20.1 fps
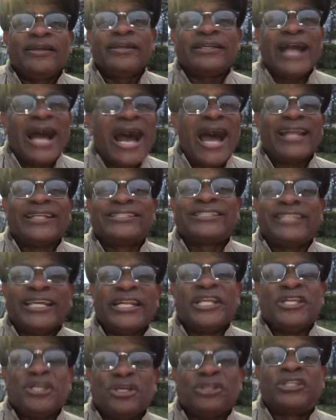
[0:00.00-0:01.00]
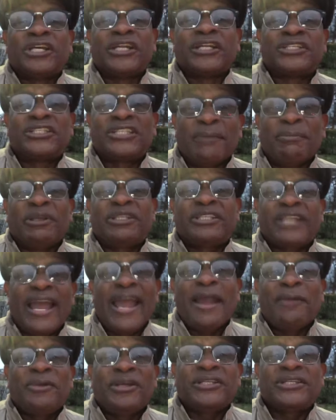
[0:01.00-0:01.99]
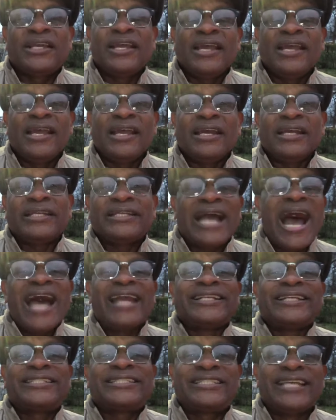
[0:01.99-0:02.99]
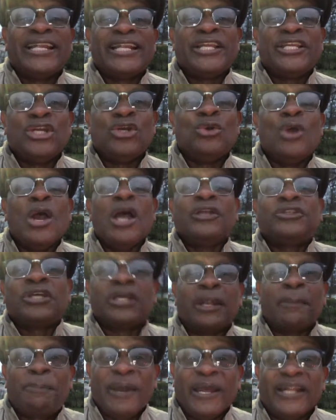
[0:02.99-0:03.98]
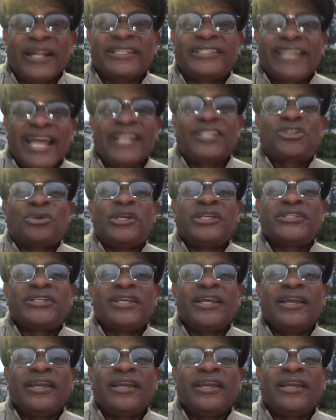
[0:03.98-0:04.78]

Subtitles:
God is sending you to the cemeteries. God is sending you to the penitentiaries.